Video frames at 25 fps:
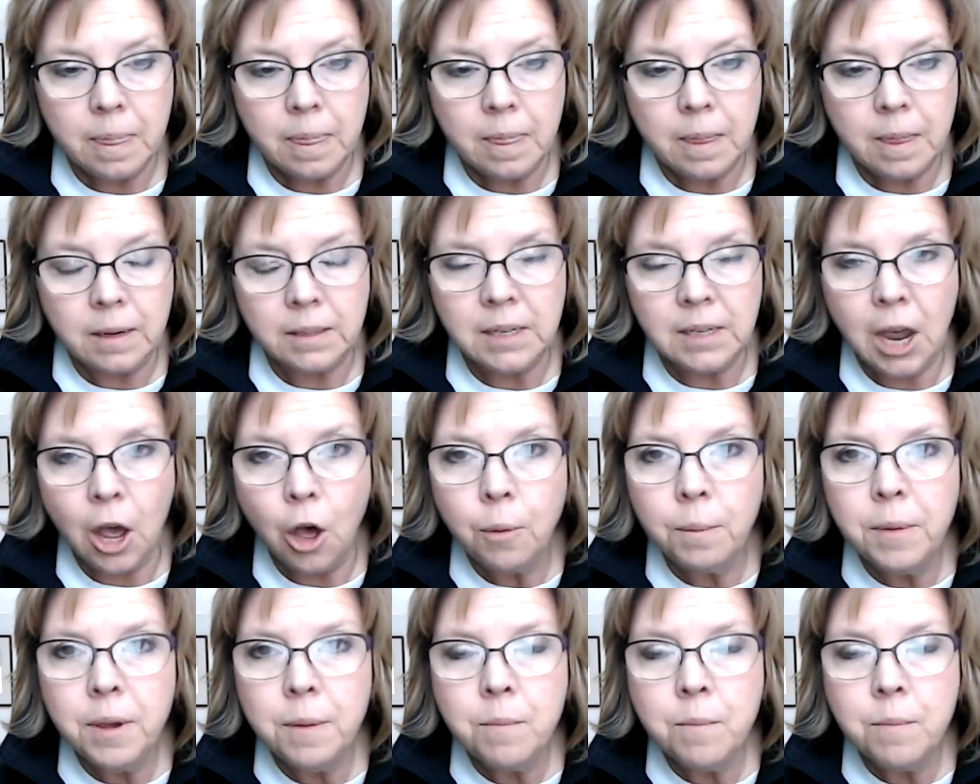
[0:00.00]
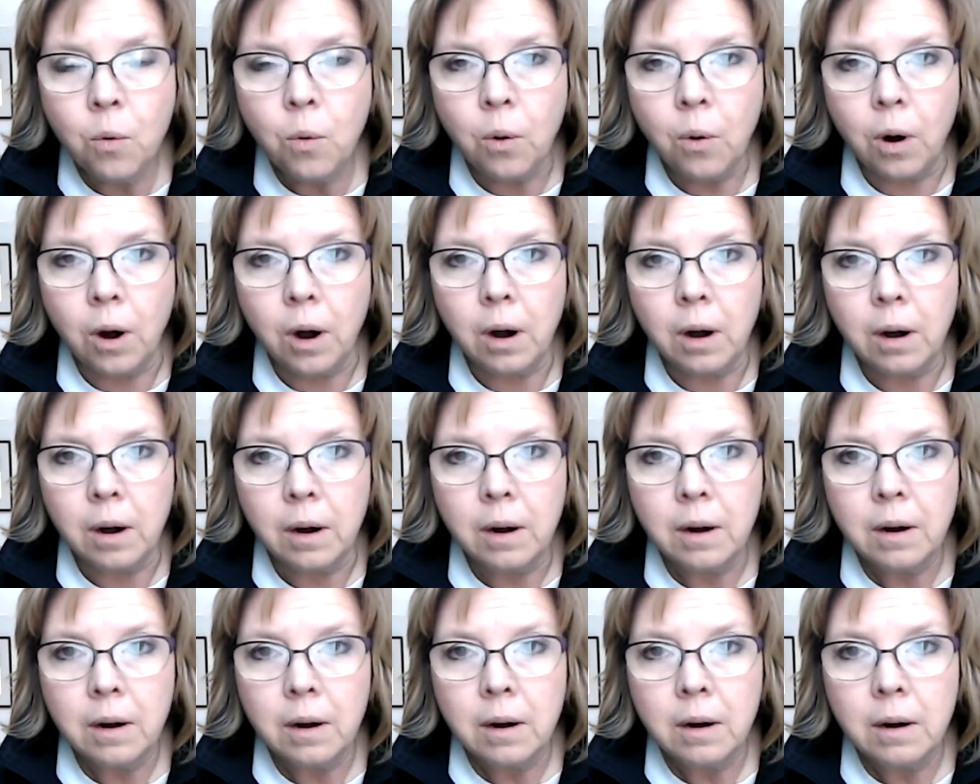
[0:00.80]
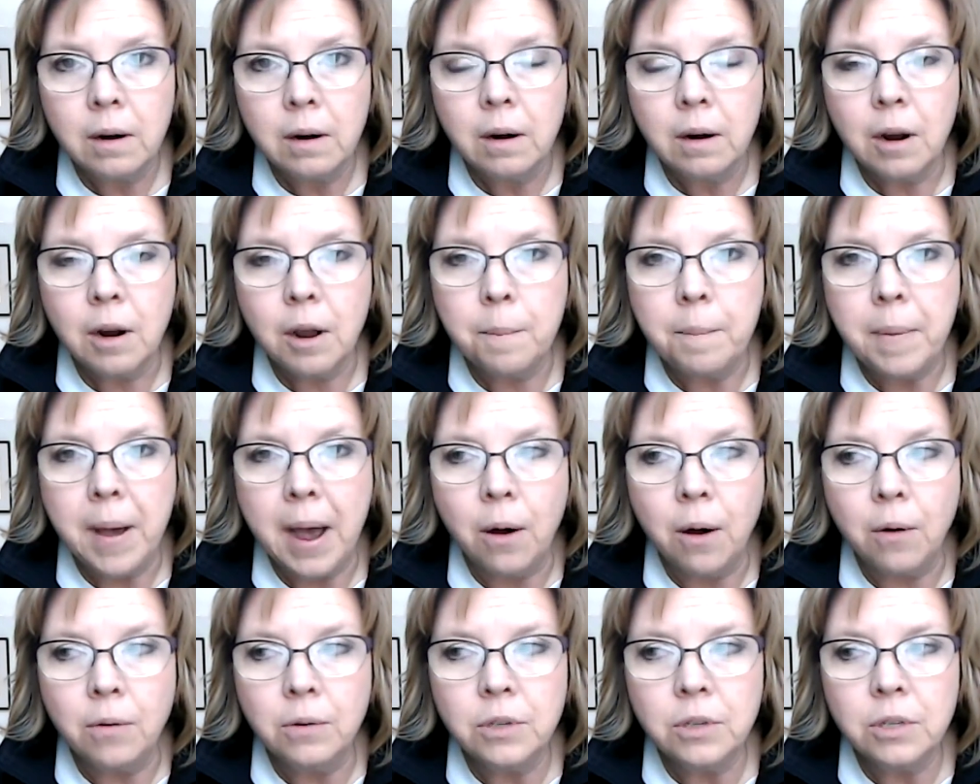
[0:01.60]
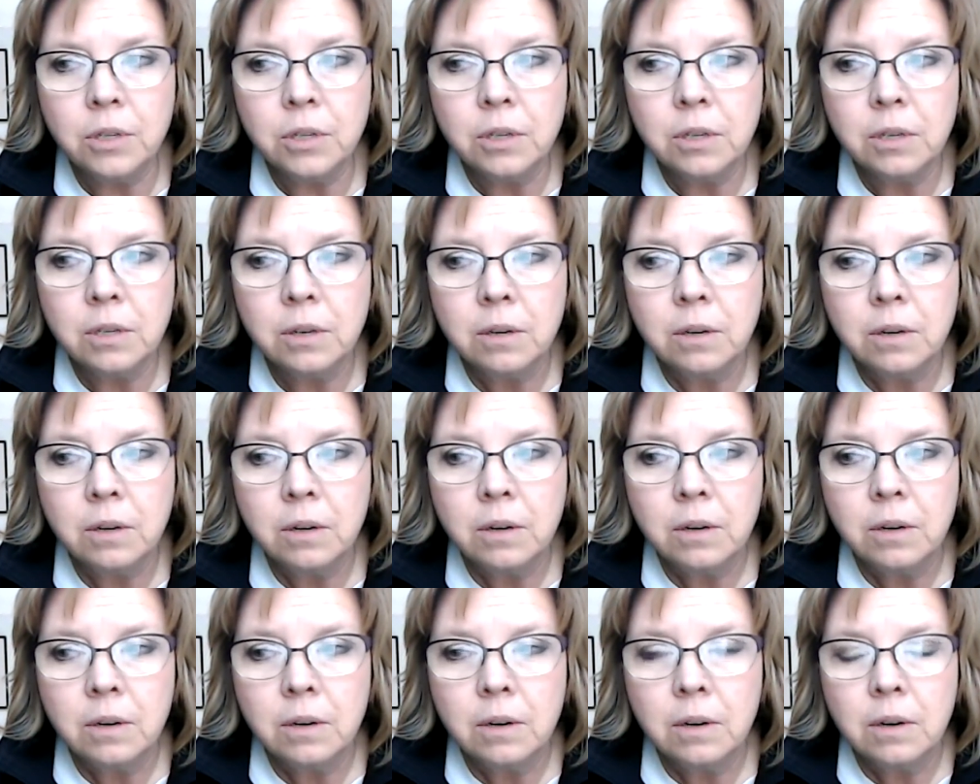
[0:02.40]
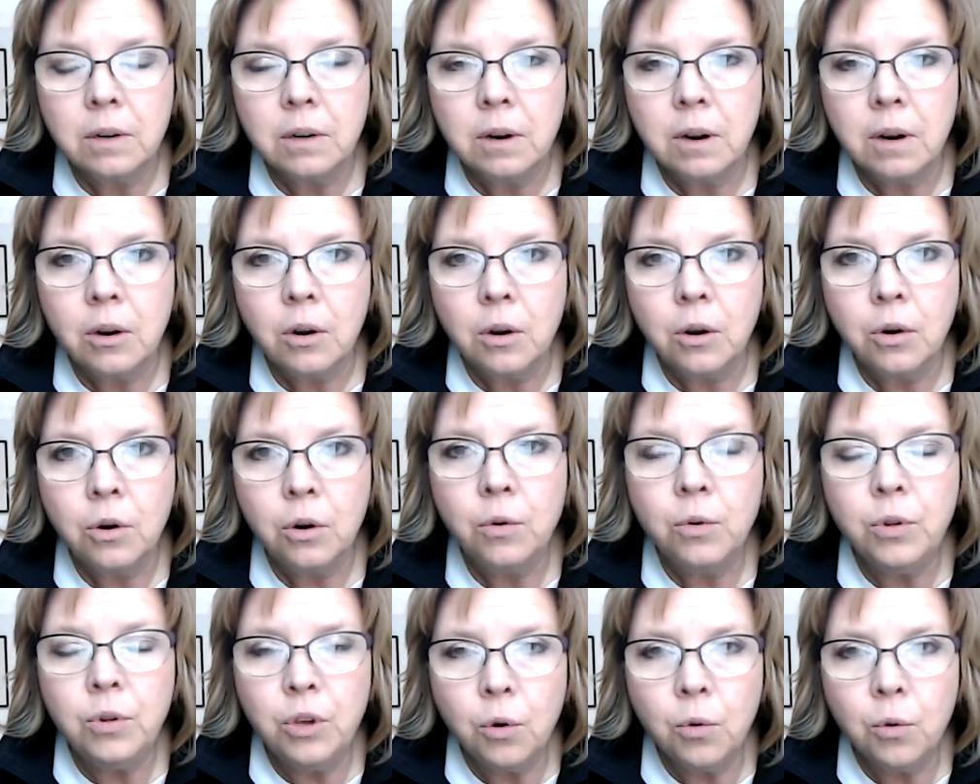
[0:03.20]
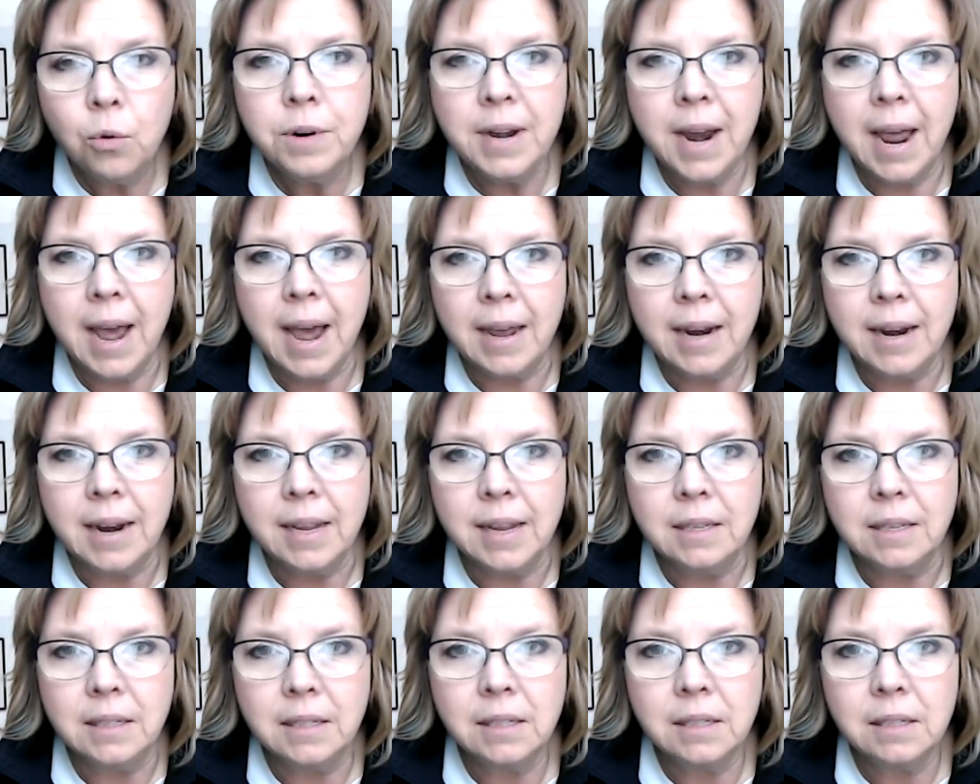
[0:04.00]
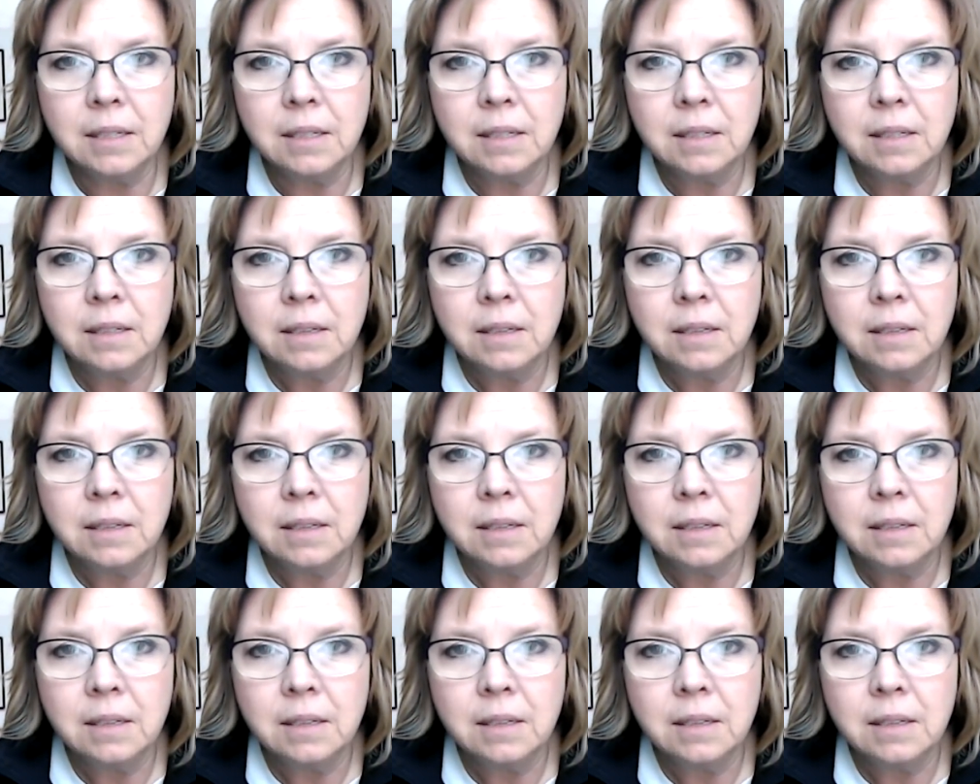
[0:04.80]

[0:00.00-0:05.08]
Tell me more about who your dad is."